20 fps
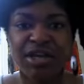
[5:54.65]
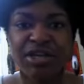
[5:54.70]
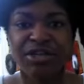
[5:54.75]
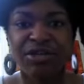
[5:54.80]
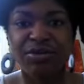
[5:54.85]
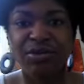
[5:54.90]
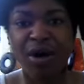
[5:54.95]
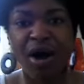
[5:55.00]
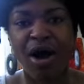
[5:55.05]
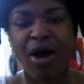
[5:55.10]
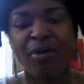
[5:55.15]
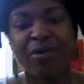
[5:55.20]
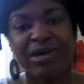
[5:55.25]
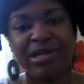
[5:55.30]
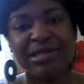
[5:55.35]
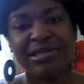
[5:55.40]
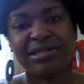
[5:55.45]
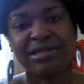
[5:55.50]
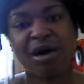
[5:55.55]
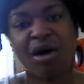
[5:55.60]
you
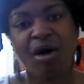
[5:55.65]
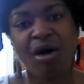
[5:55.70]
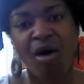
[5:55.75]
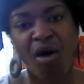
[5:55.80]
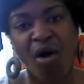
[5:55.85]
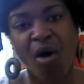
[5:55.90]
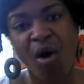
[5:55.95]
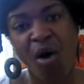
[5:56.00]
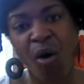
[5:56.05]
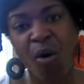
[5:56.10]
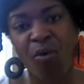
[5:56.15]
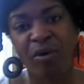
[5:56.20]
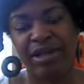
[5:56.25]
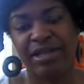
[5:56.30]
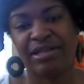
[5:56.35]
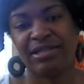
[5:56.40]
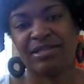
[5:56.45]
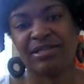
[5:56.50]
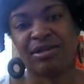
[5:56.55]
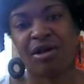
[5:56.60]
always,
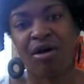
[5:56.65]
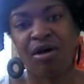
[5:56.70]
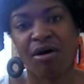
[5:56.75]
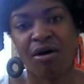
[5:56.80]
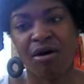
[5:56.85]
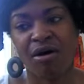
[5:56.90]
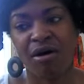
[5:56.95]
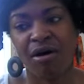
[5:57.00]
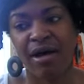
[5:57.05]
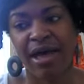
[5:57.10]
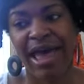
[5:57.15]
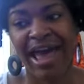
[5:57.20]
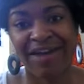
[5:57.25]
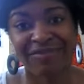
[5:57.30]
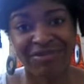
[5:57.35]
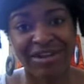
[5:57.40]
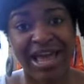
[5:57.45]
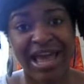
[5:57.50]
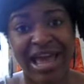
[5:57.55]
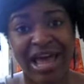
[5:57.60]
always
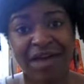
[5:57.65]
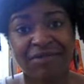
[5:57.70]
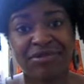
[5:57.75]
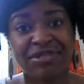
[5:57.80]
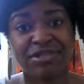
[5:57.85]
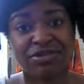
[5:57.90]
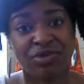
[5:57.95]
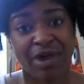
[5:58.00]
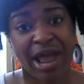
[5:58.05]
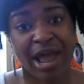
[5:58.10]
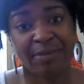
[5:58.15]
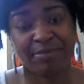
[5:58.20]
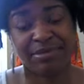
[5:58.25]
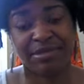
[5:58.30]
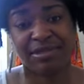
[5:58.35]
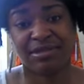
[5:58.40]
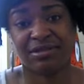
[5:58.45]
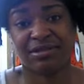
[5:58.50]
have to have straps.